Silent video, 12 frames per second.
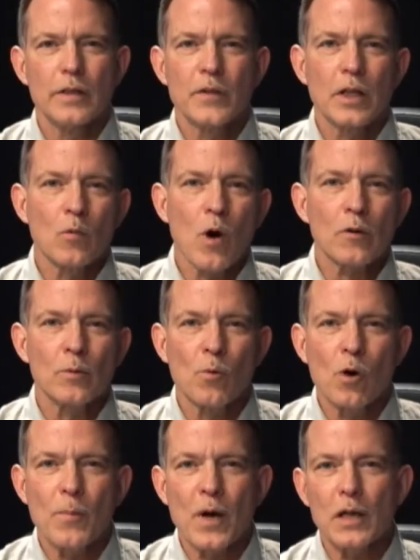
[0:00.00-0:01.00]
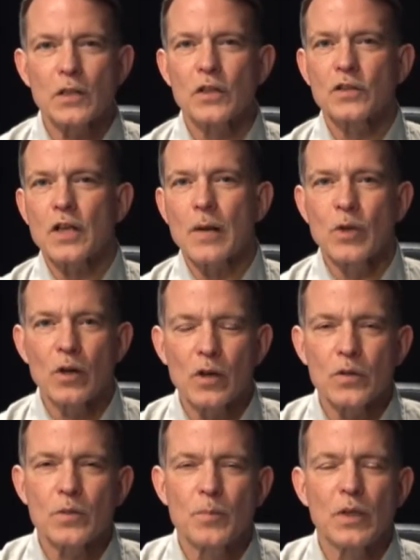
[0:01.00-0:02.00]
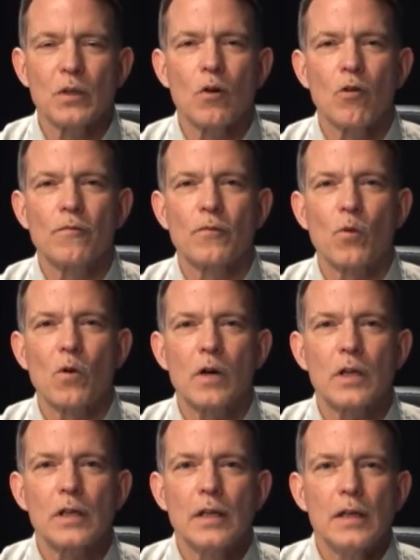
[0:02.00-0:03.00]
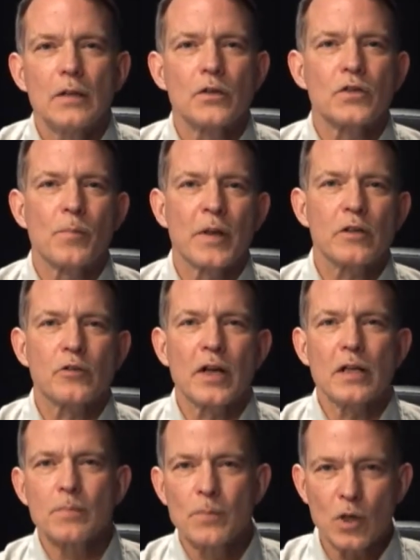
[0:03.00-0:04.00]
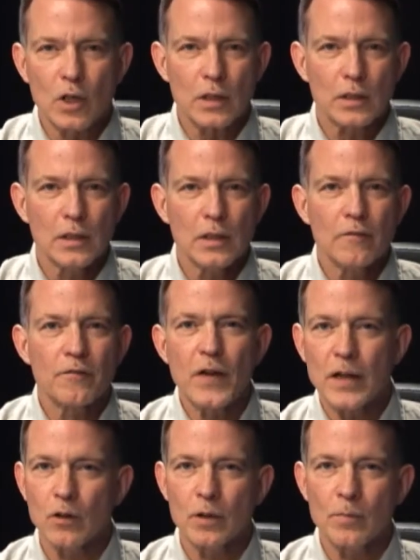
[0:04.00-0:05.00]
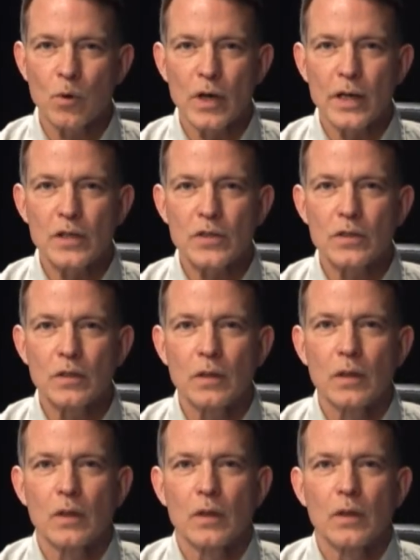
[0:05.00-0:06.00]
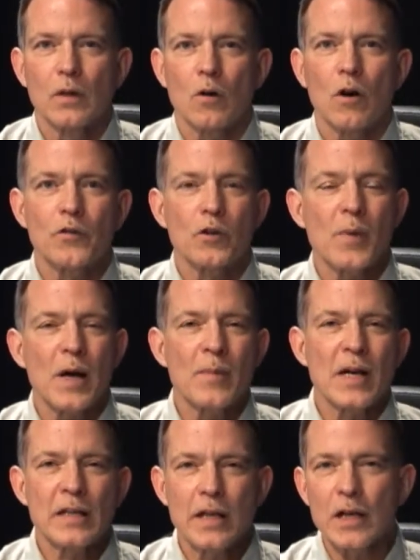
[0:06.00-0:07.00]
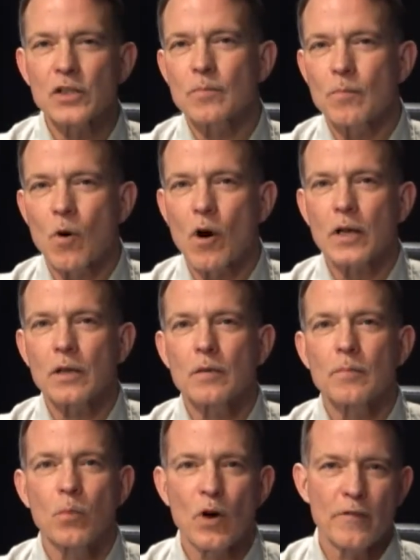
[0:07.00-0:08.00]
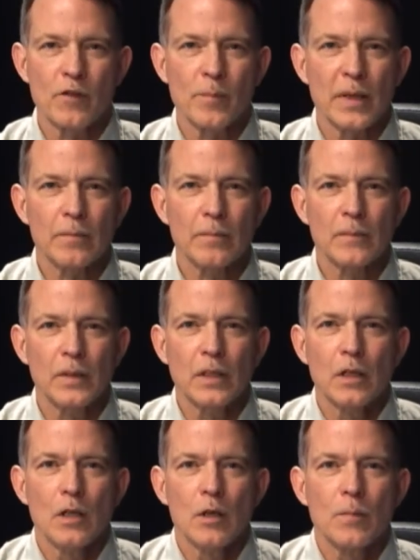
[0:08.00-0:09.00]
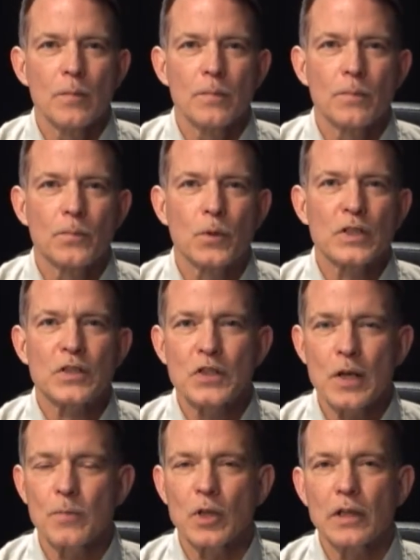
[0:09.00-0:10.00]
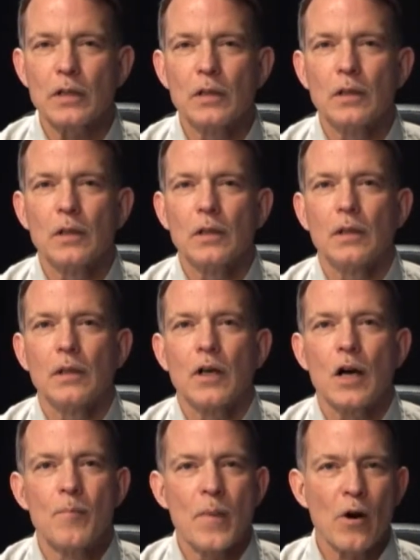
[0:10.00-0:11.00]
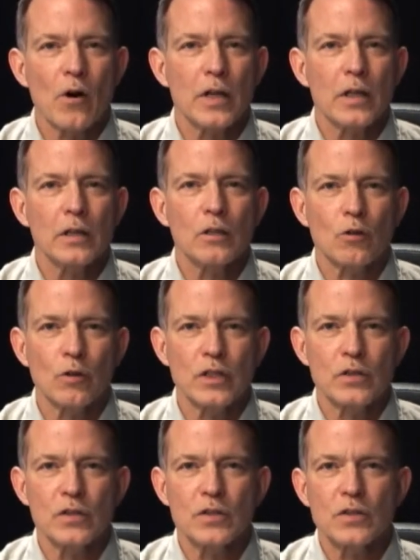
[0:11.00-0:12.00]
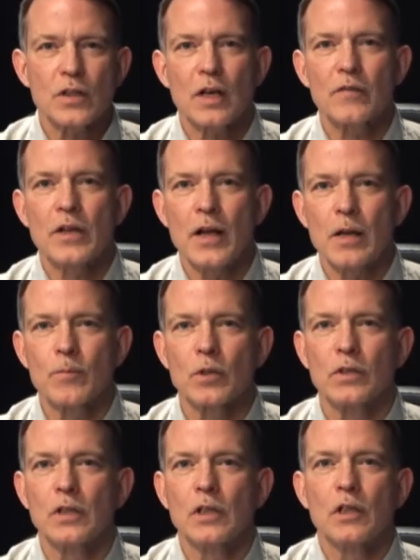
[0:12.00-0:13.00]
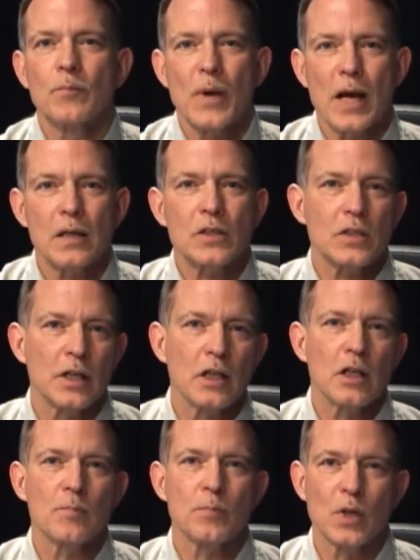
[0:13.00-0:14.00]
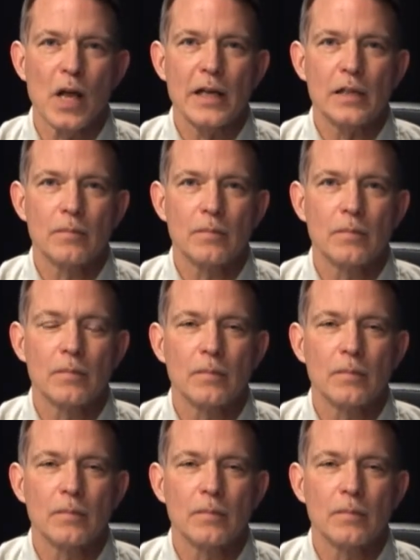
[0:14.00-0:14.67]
Good evening and welcome to World Politics. I'm your host, Bill Olford. There's a penetrating book, Fatal Embrace, authored by my guest, Mark Braverman. Put simply, American Christians have enabled Palestinian plight.